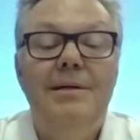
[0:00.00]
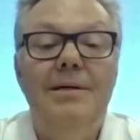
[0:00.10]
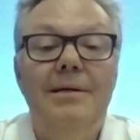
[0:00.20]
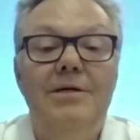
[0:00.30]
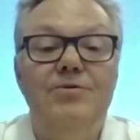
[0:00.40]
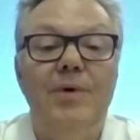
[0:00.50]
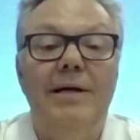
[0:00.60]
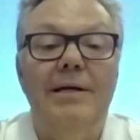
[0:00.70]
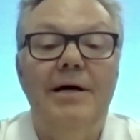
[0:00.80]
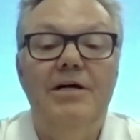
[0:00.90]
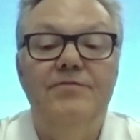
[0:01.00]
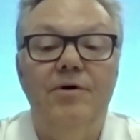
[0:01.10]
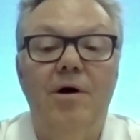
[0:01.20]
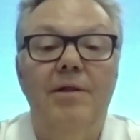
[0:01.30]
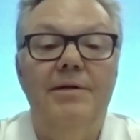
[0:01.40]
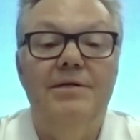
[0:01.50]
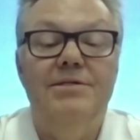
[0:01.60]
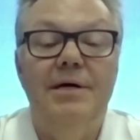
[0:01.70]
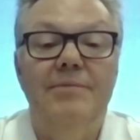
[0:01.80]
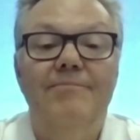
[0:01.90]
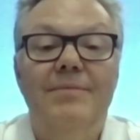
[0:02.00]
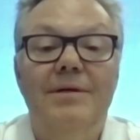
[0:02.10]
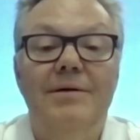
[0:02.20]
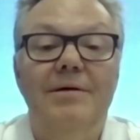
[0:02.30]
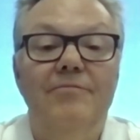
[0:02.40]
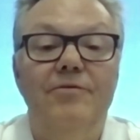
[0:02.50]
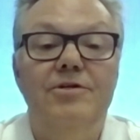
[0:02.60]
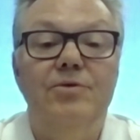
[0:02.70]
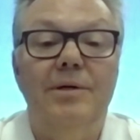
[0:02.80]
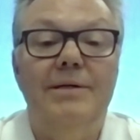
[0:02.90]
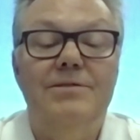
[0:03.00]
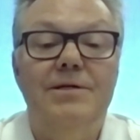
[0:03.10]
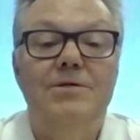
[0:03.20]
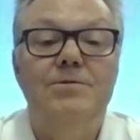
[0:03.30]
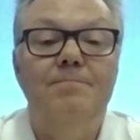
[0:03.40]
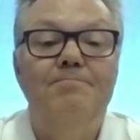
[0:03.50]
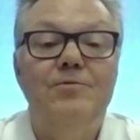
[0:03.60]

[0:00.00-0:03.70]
is recognized for all that he's done for this organization.